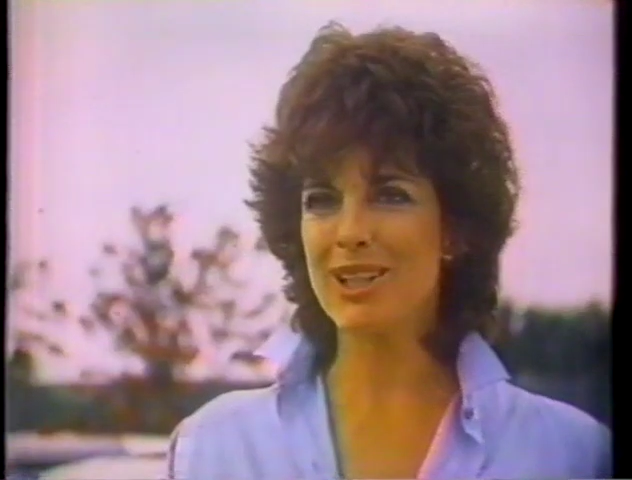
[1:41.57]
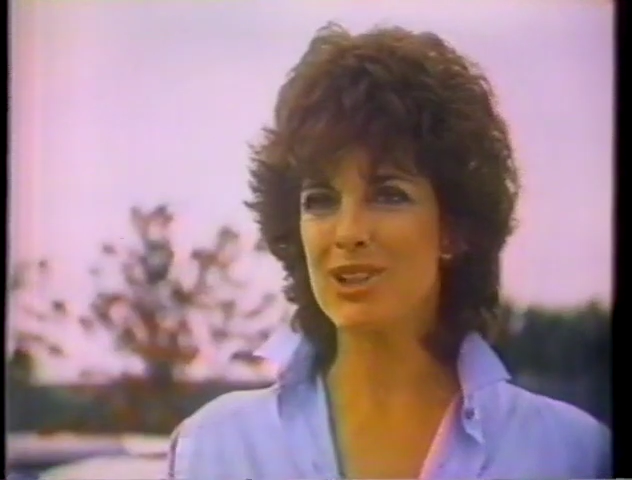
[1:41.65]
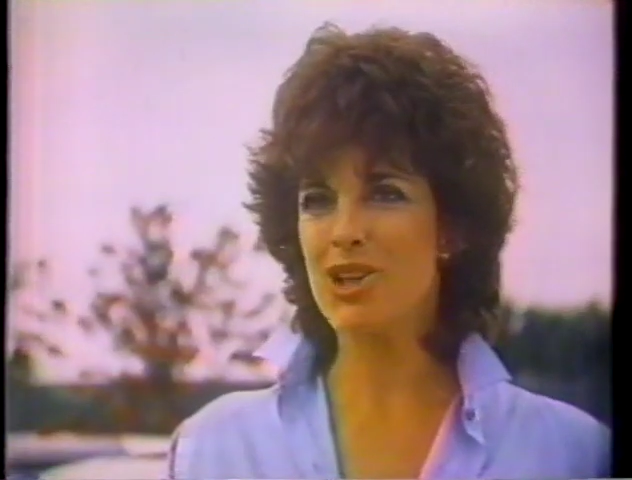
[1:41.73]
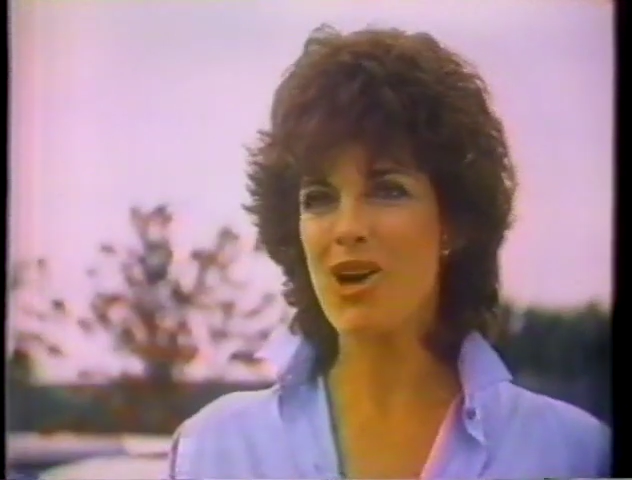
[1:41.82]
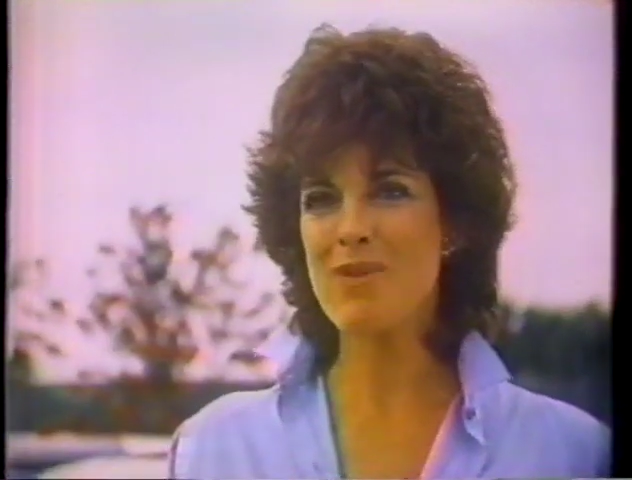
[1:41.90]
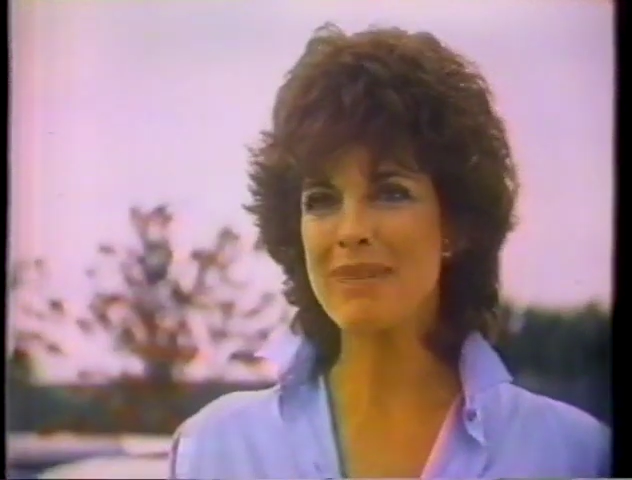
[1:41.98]

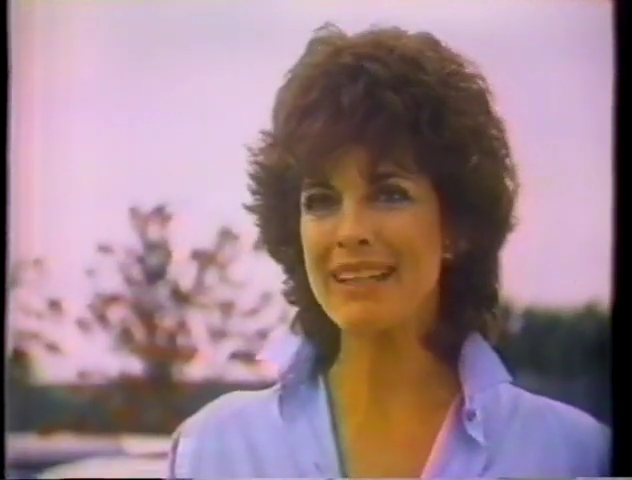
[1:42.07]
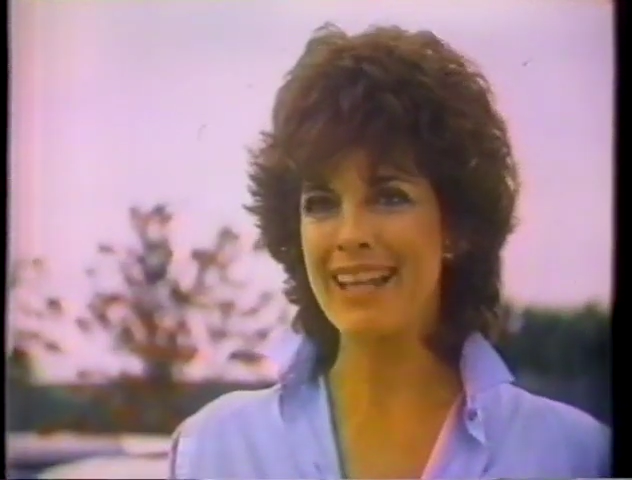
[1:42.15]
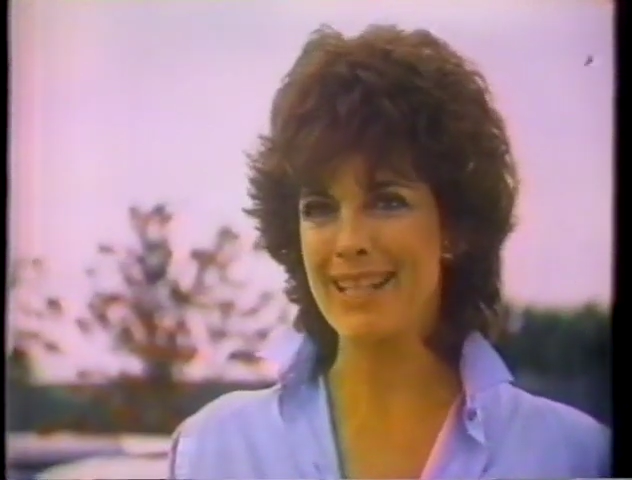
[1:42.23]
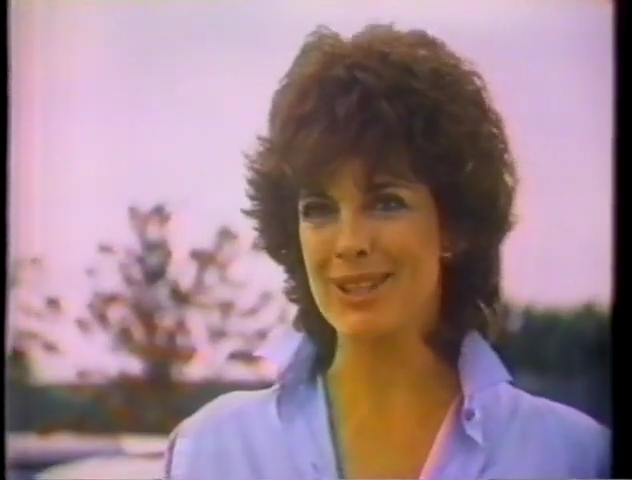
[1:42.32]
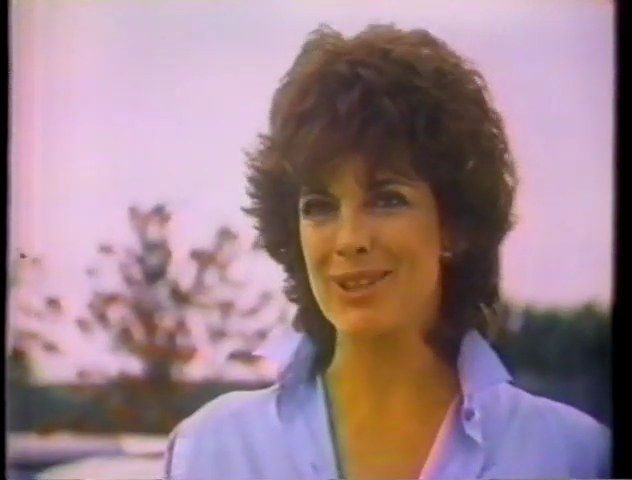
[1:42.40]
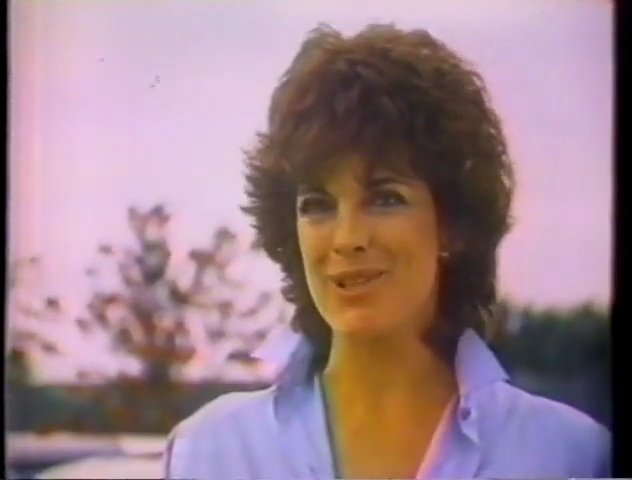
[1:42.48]
charming
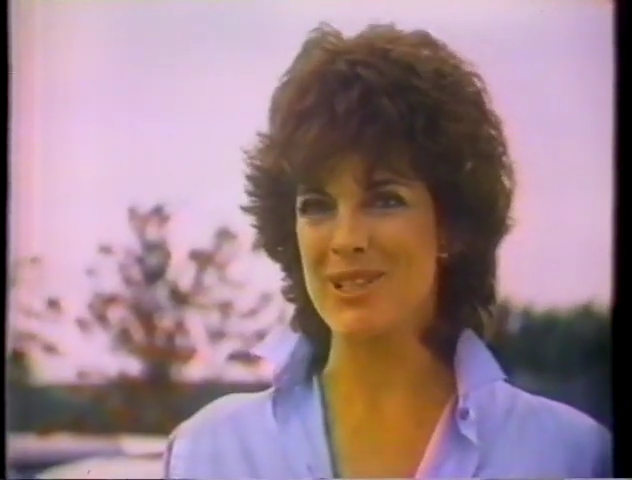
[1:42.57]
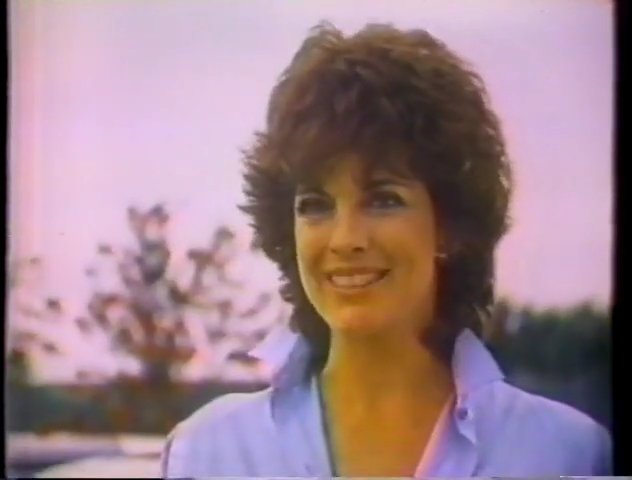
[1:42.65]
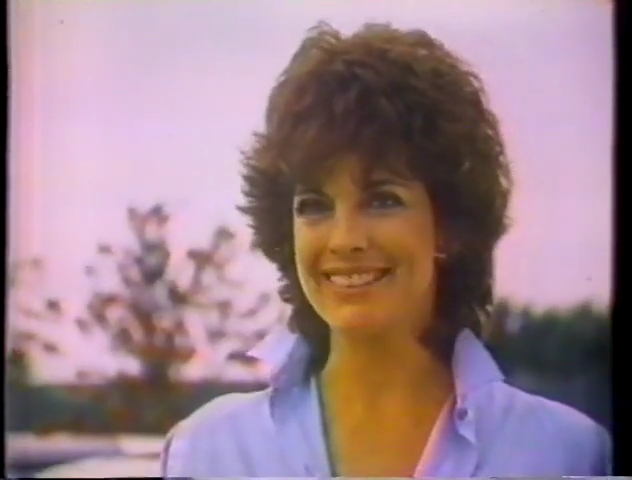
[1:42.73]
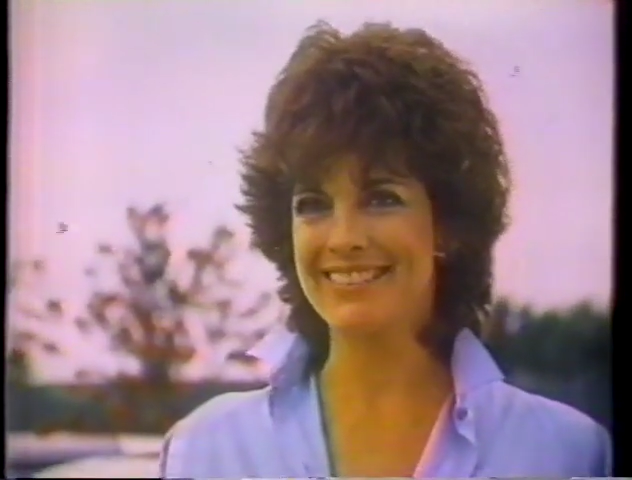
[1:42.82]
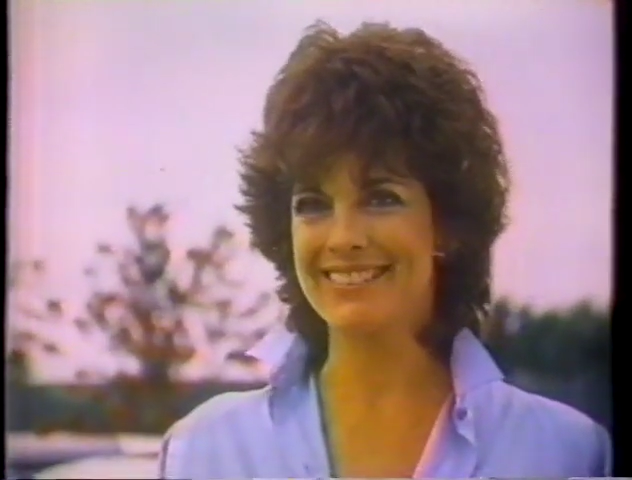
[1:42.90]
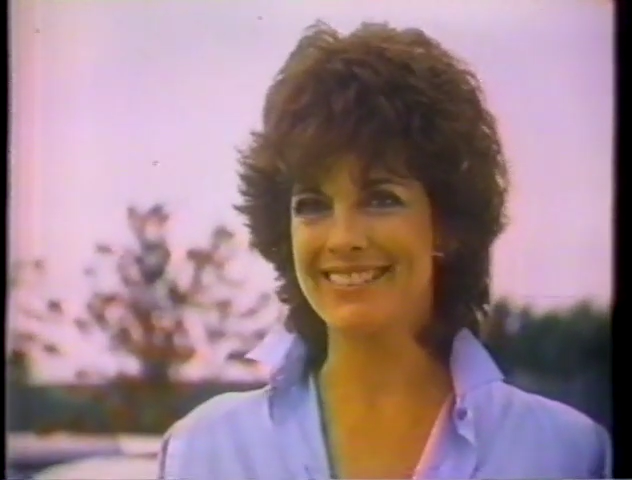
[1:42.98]
escort.
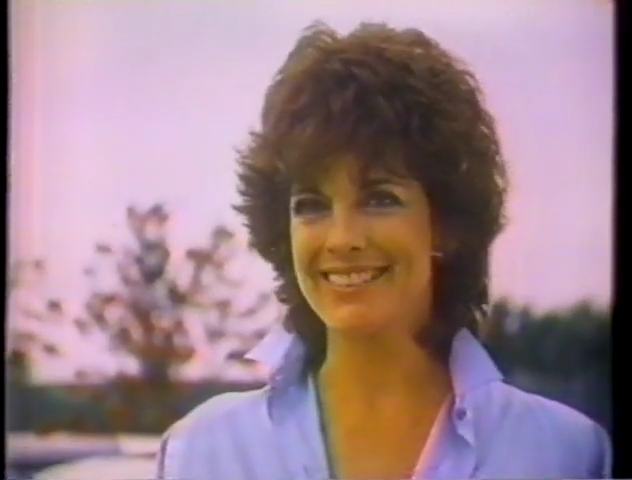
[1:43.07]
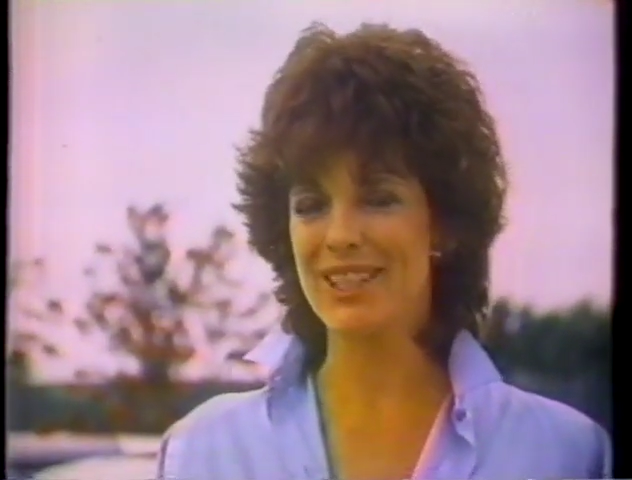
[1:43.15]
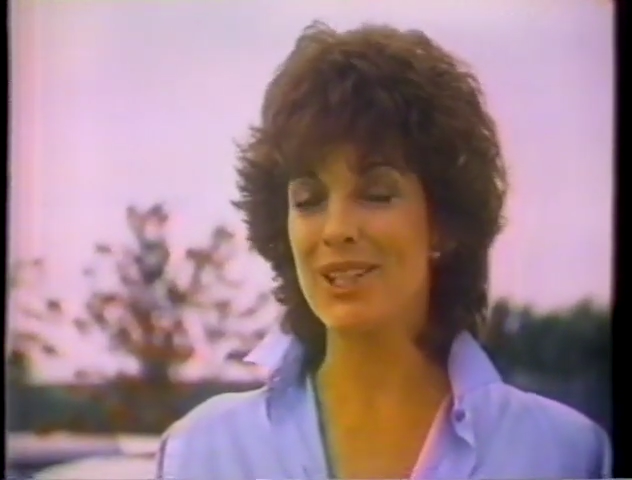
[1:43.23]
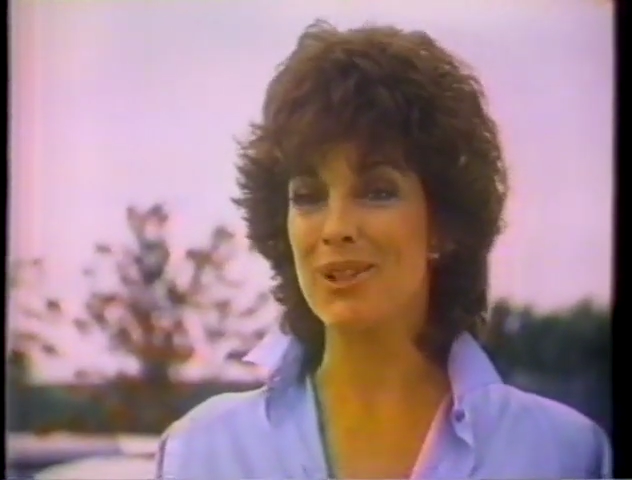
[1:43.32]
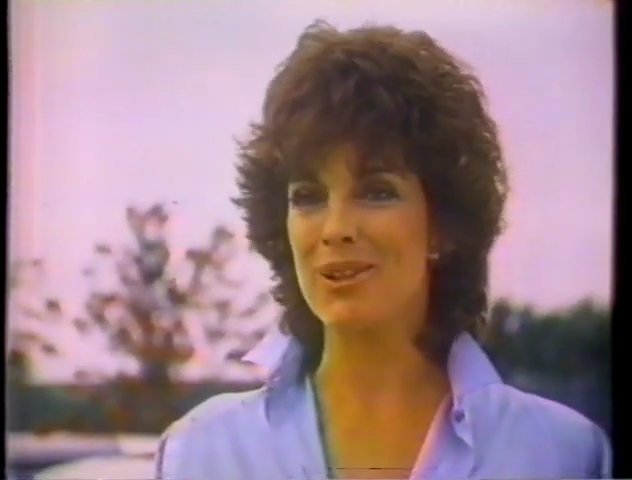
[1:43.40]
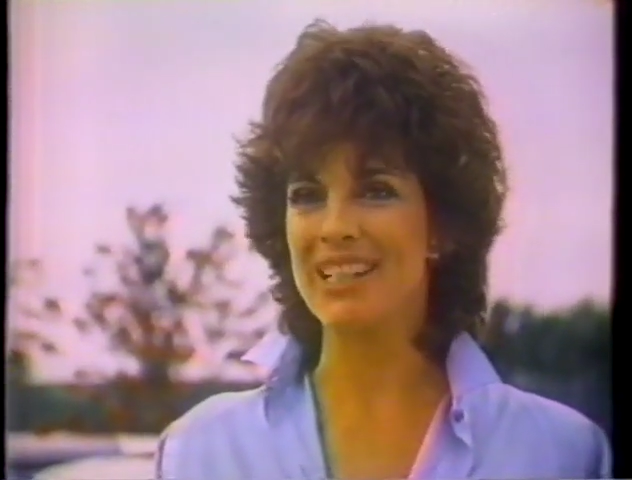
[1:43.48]

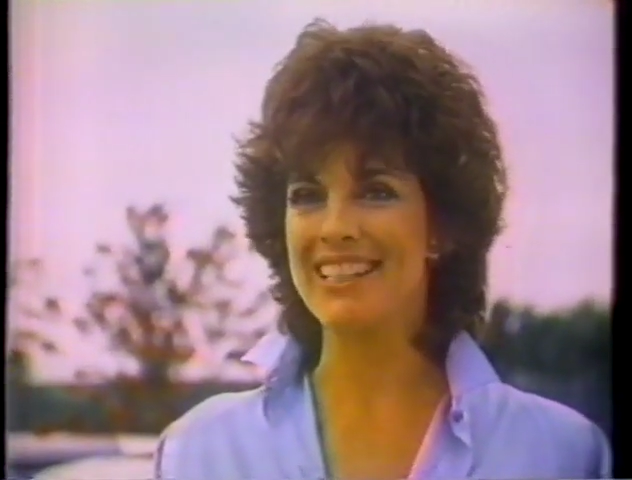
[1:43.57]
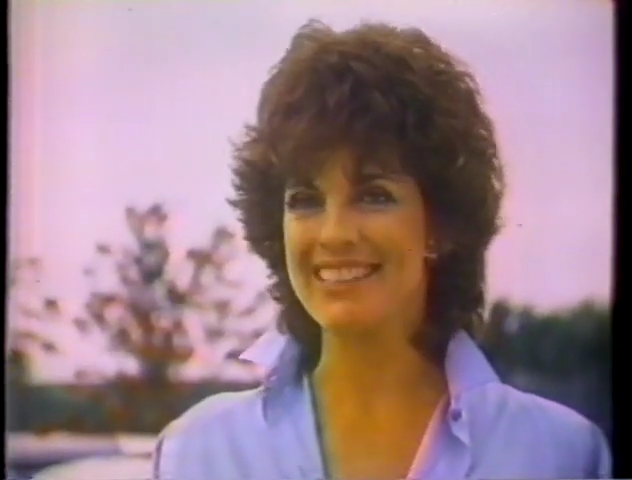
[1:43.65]
She agreed.